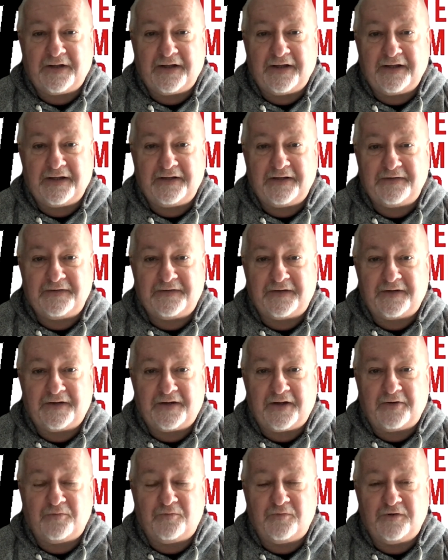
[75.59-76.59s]
and
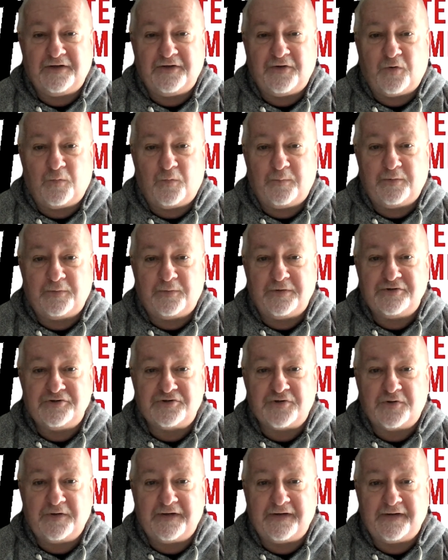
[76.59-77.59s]
I really hope you
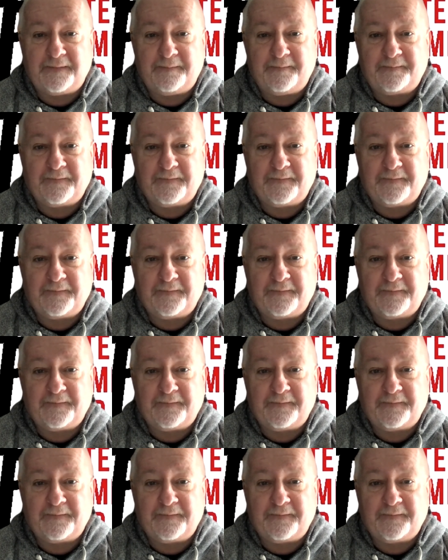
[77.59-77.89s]
enjoy it.